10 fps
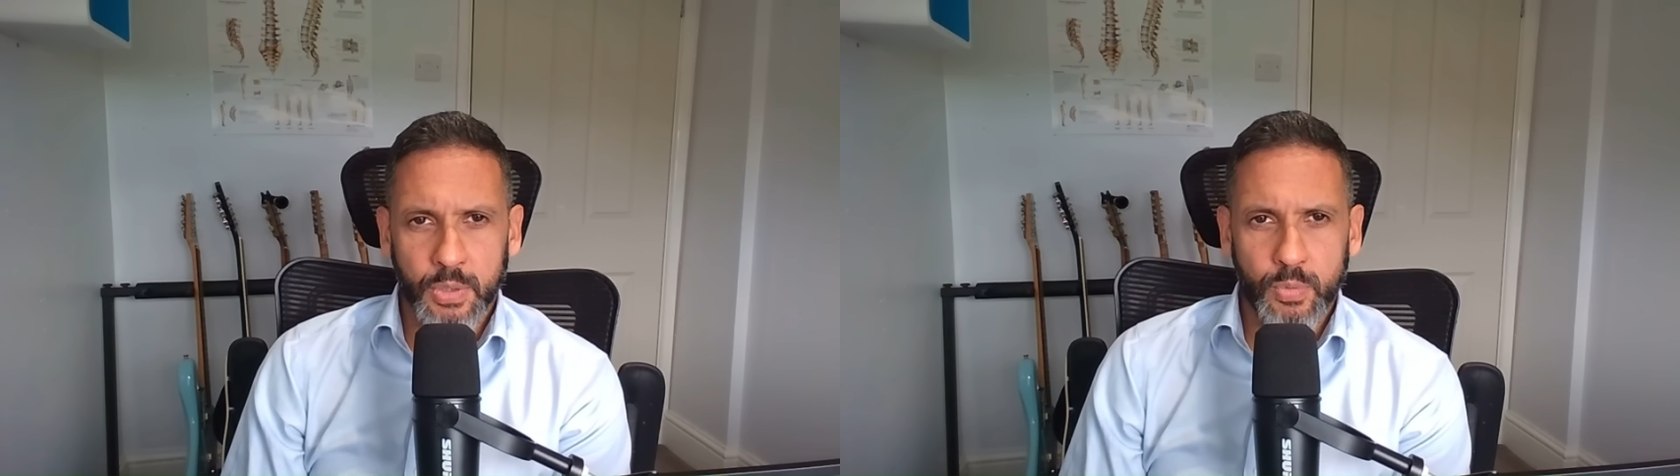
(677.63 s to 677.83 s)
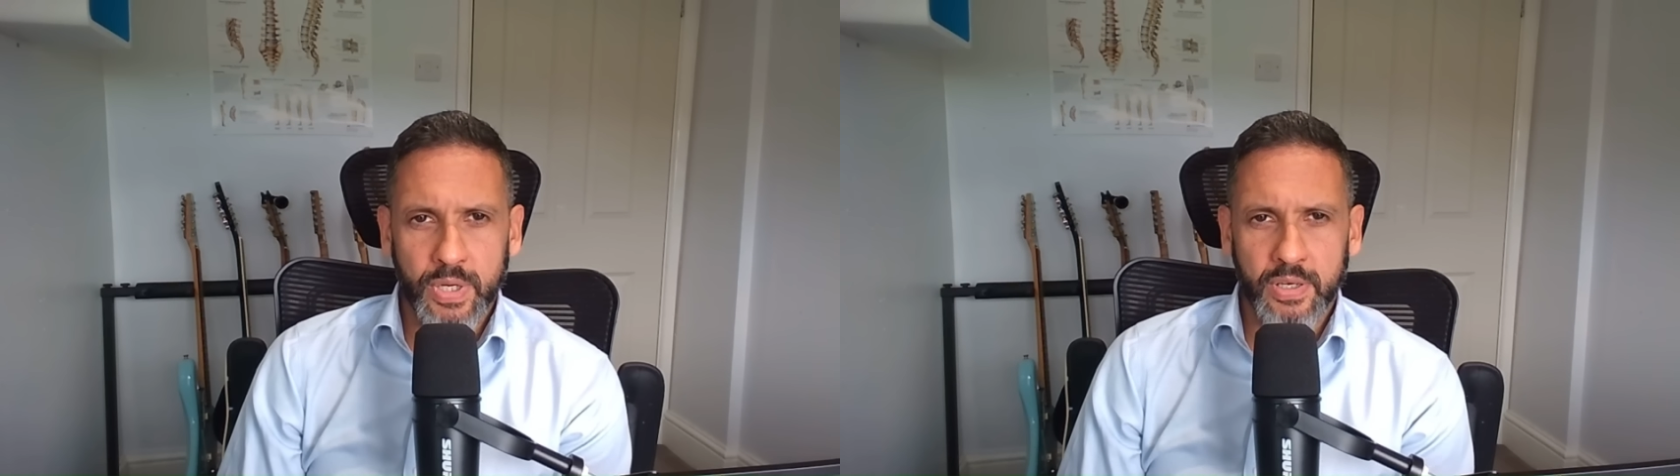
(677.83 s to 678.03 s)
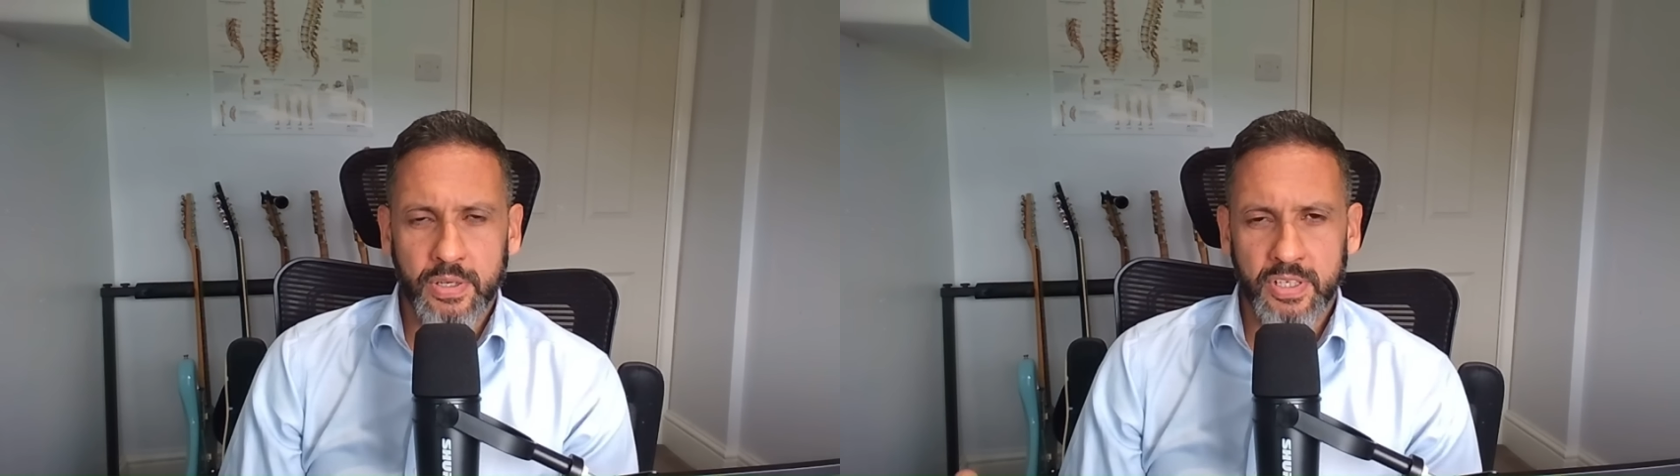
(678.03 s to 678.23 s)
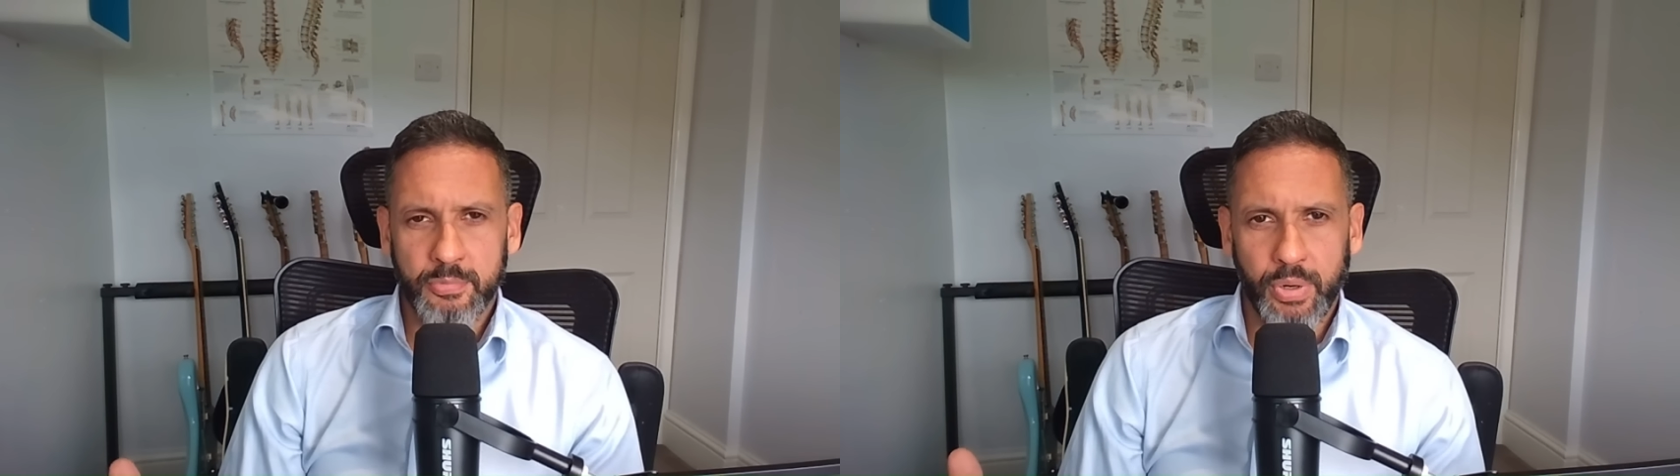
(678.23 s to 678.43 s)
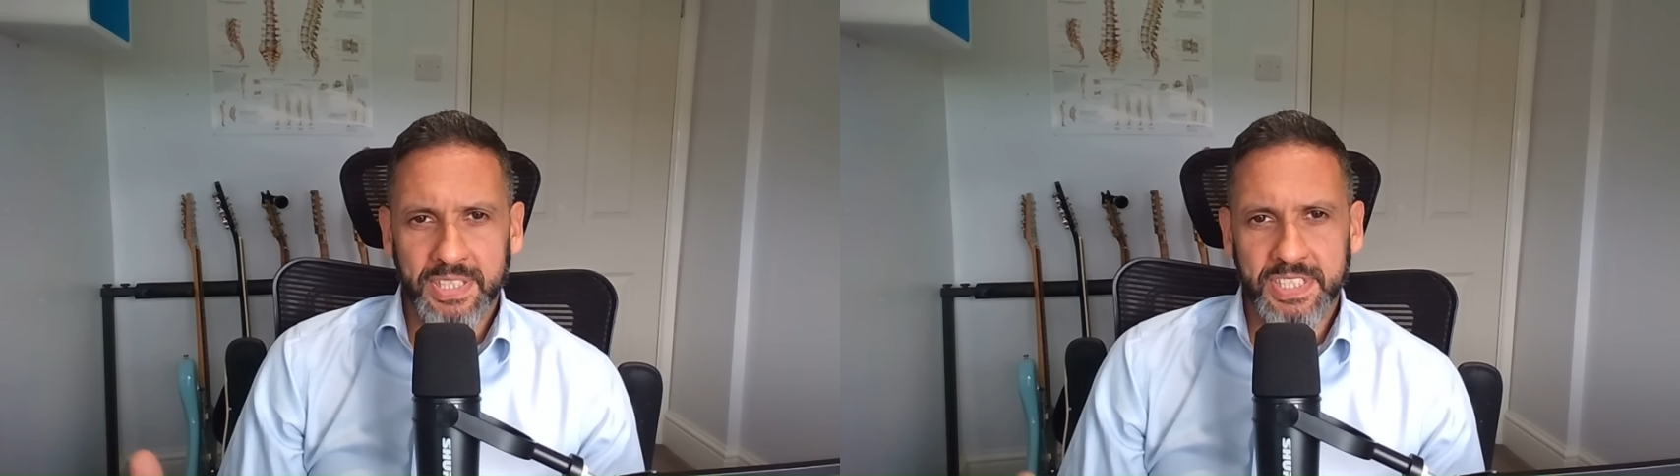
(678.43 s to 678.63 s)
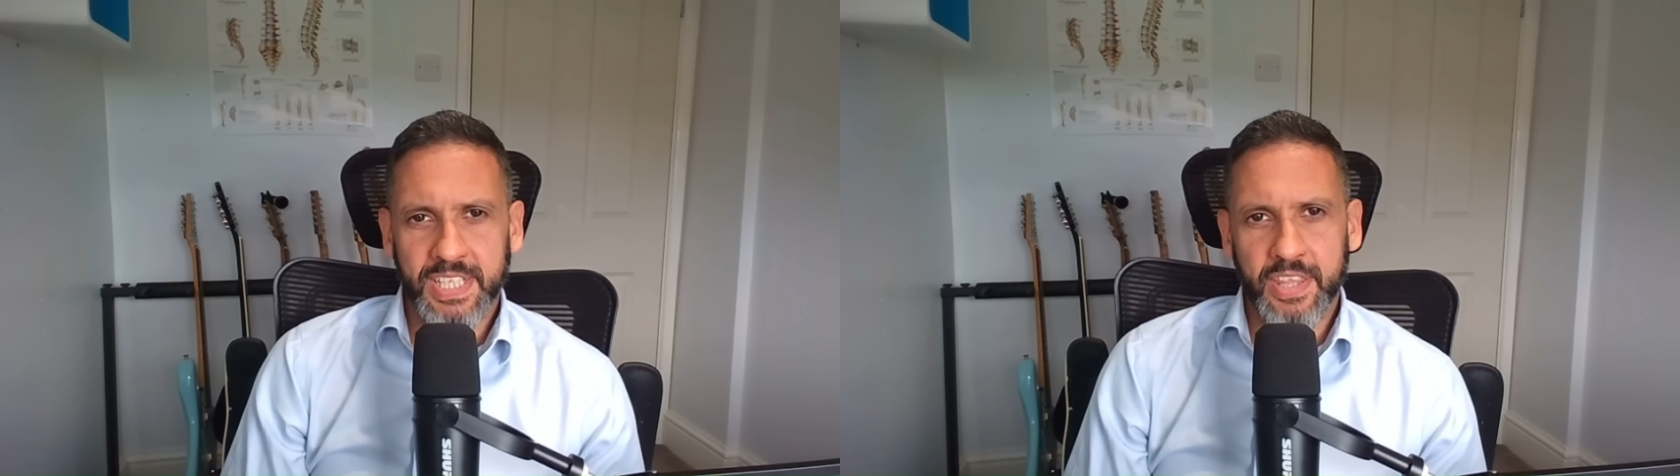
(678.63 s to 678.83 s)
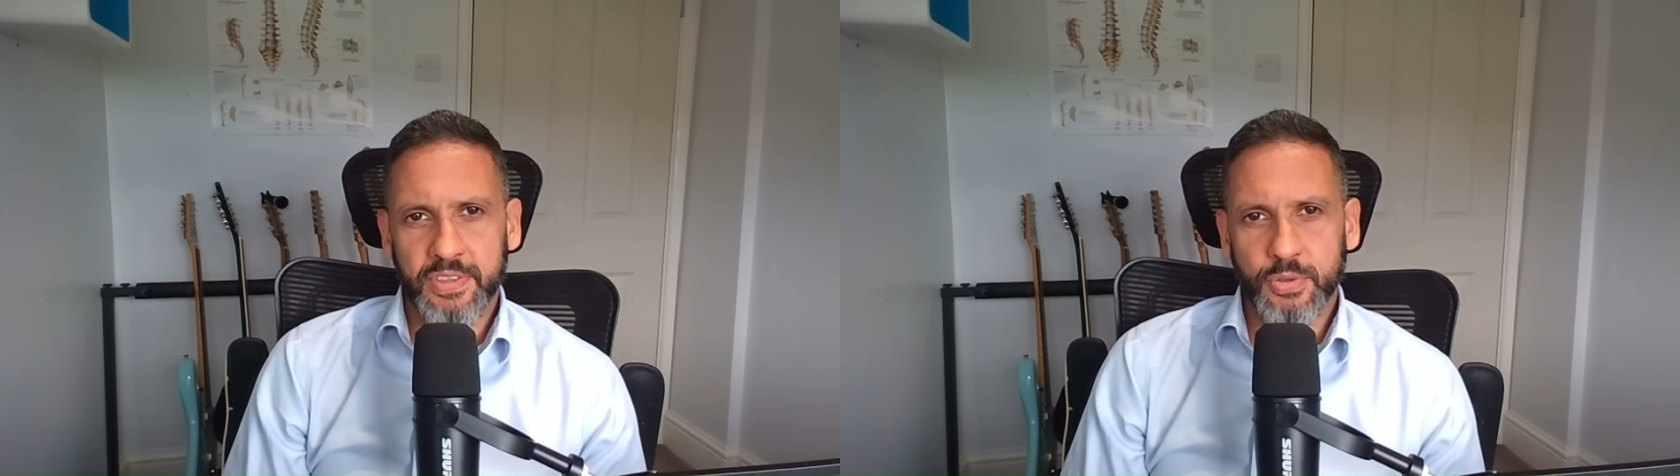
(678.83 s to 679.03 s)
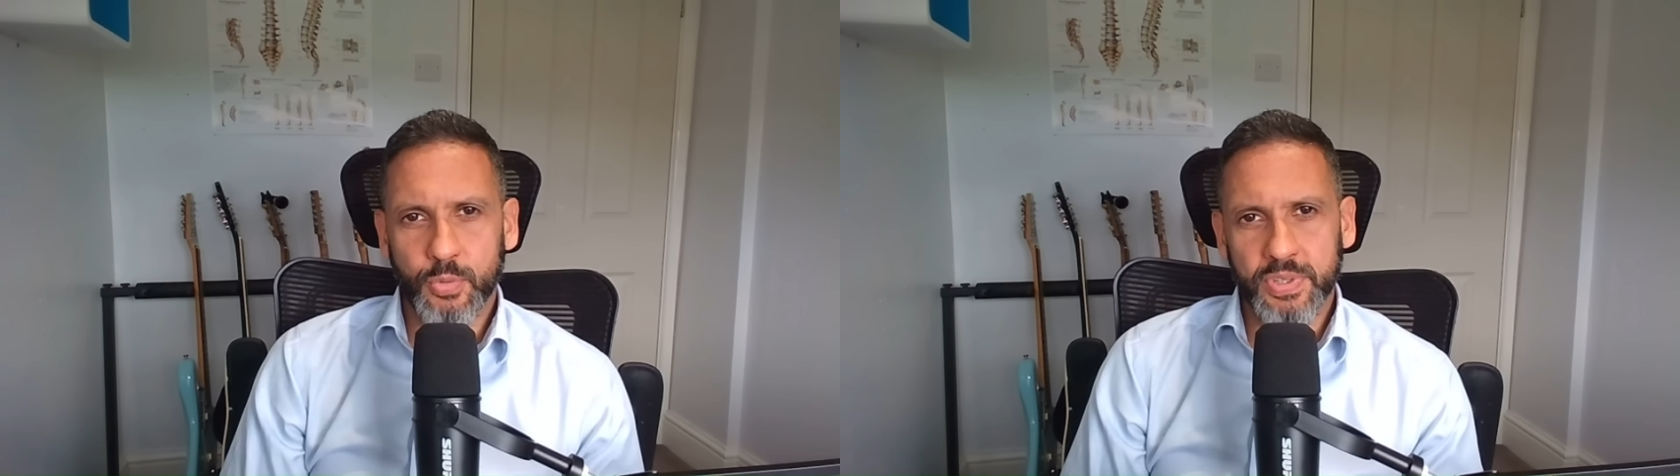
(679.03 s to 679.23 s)
where I kind of bring
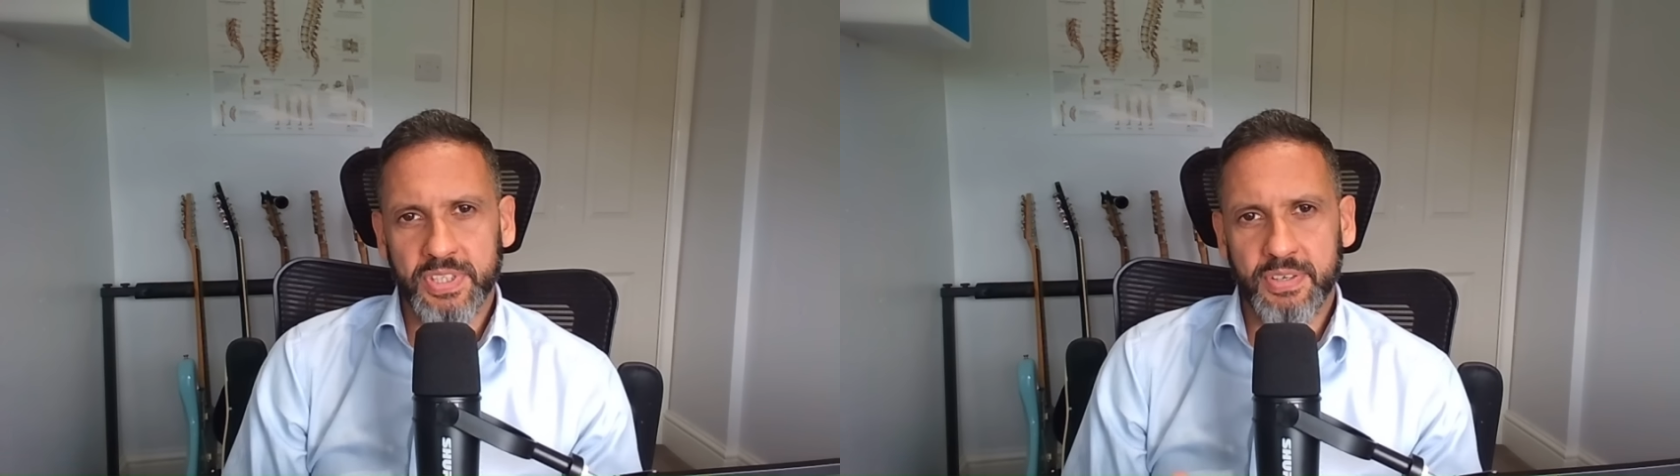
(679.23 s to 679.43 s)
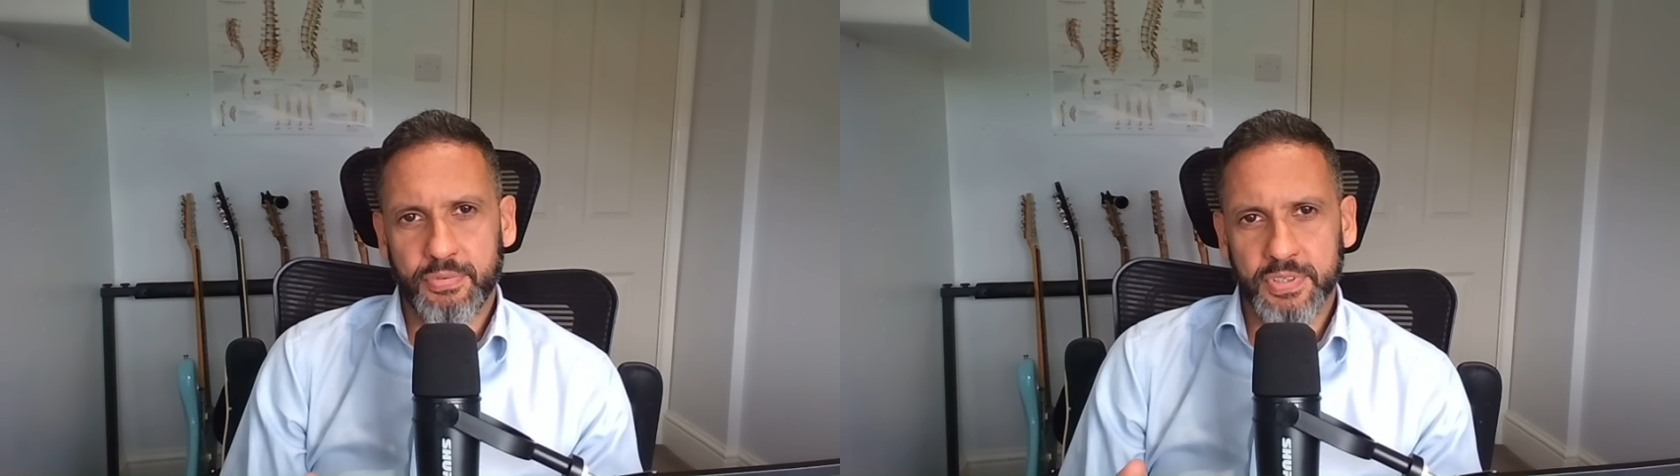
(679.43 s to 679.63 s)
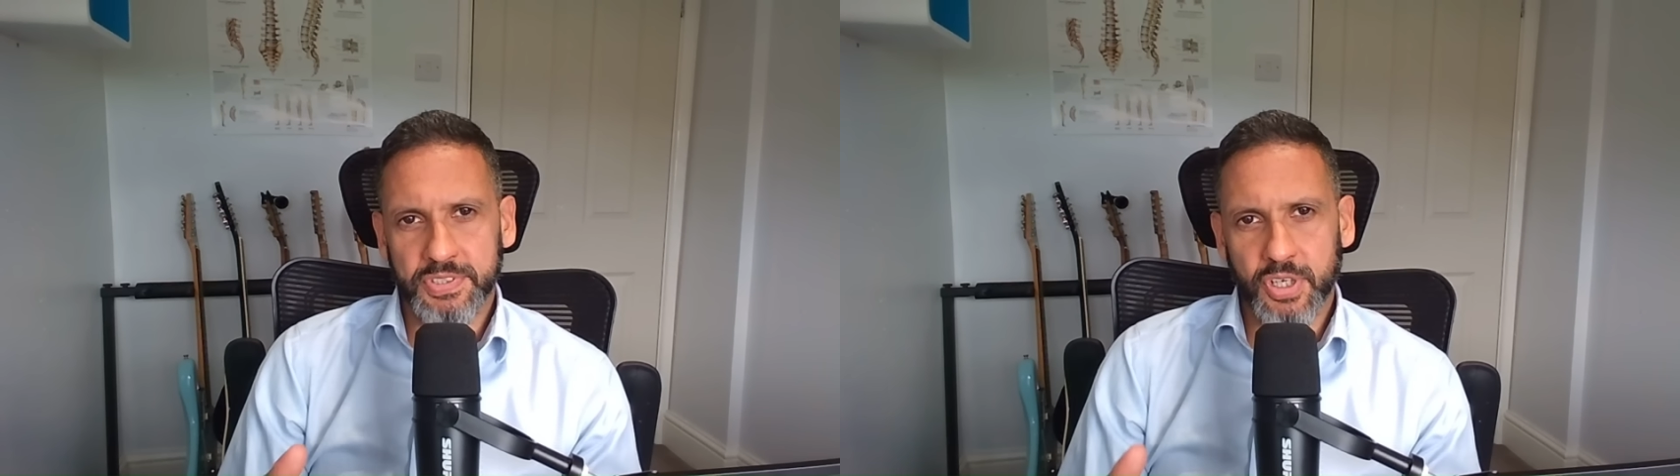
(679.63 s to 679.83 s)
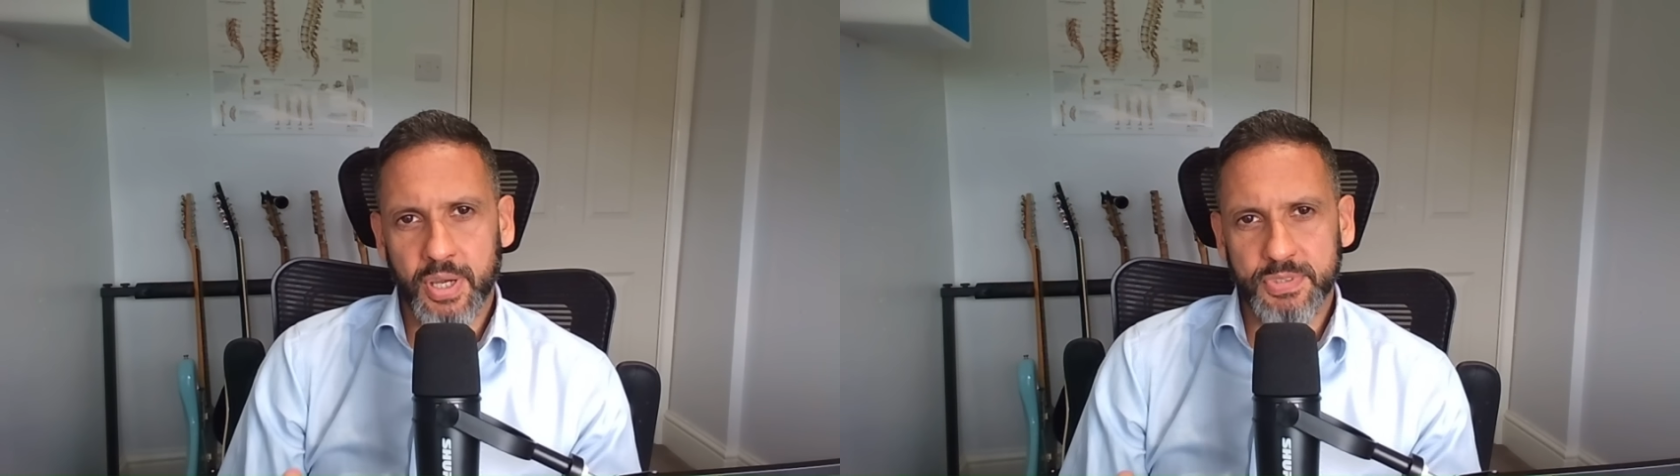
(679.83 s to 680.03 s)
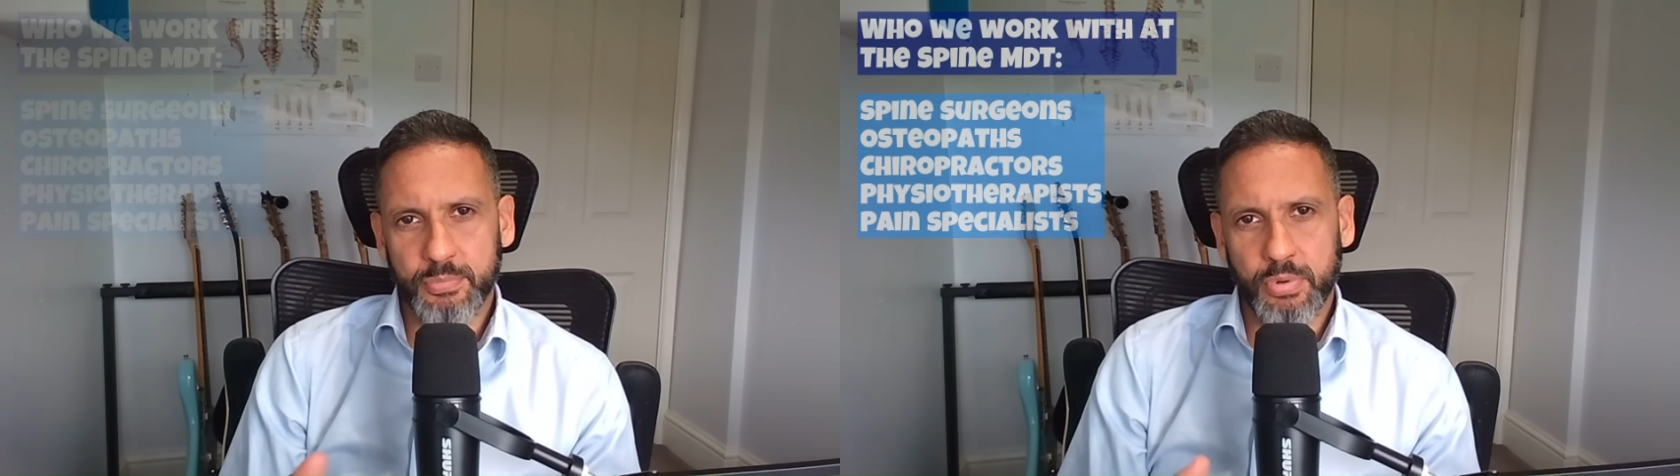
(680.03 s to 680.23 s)
together all the different types of